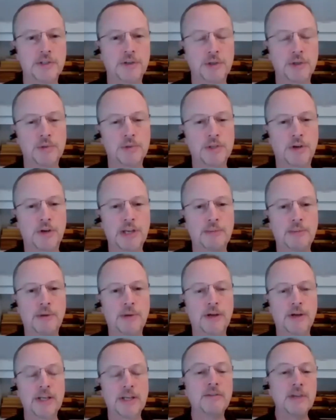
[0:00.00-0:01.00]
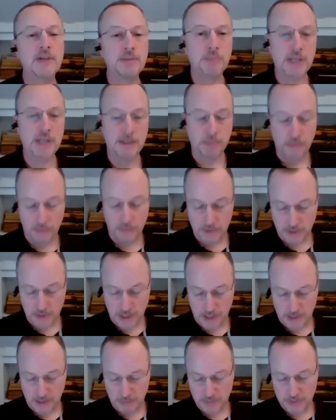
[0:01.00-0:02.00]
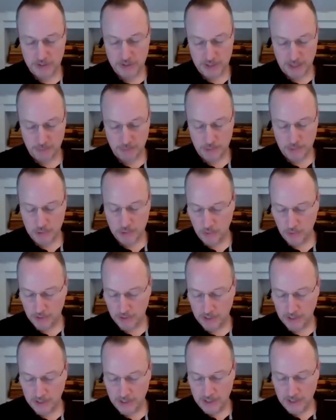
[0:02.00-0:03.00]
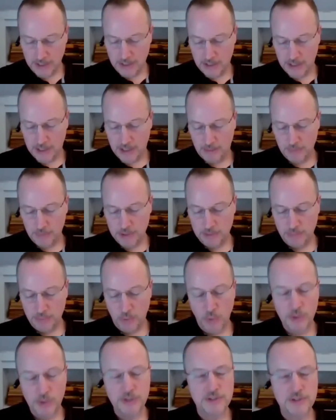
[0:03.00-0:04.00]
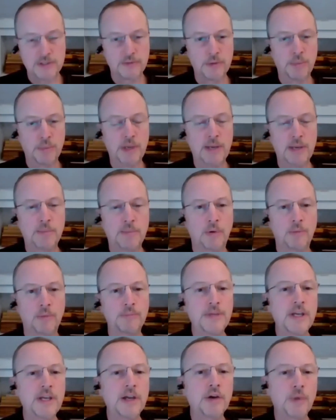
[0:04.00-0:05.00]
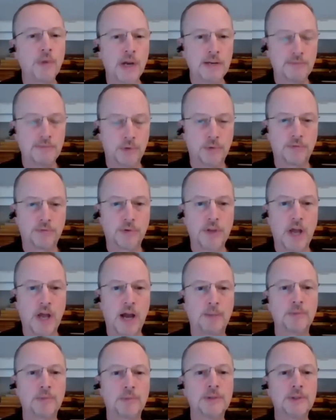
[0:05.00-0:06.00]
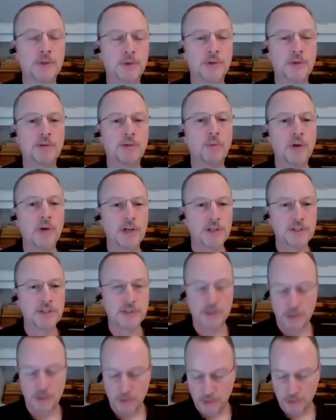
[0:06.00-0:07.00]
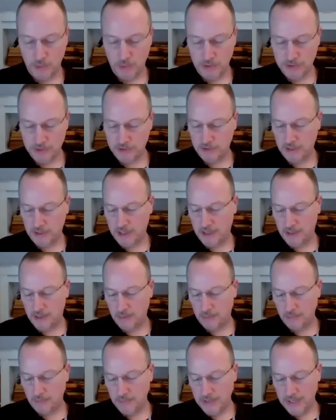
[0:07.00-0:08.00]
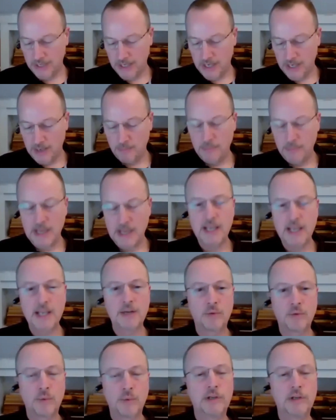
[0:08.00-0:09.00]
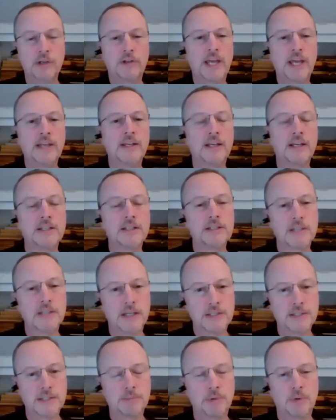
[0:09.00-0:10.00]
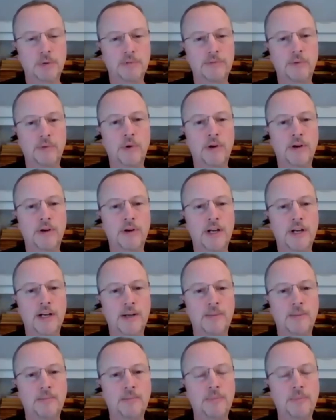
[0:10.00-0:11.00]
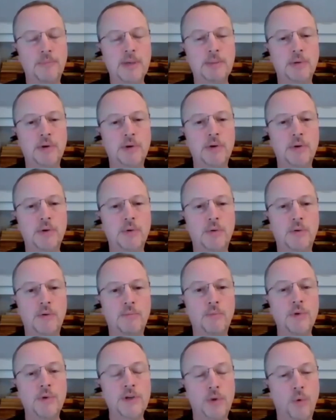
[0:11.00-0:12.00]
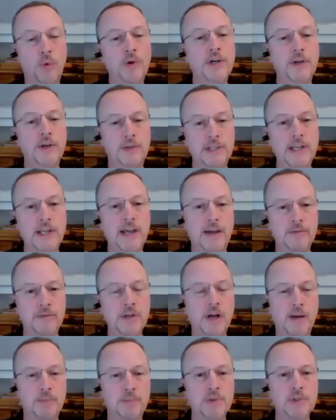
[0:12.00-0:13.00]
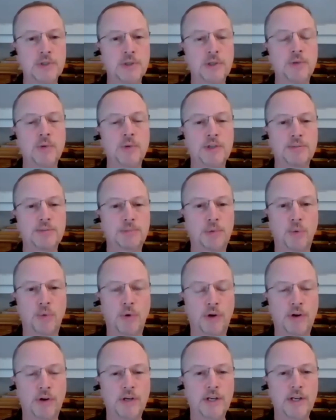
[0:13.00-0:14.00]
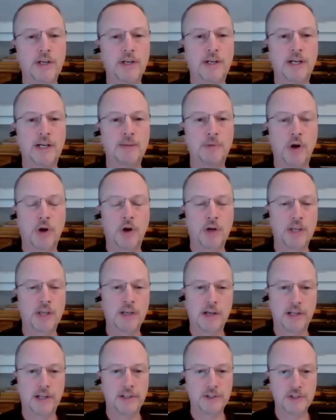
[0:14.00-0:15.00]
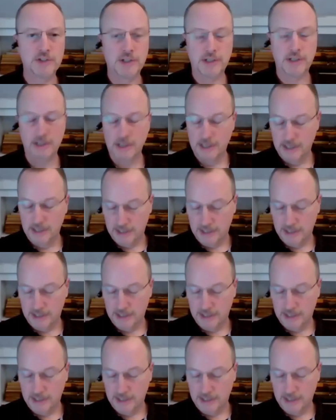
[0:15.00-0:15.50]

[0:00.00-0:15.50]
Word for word: here. You were talking about giving people um, this opportunity, um, the importance of the people, being grateful for the opportunity, what it is that you're doing, uh, making it real and accessible for um, people who wouldn't ordinarily have the opportunity to explore um, archaeology.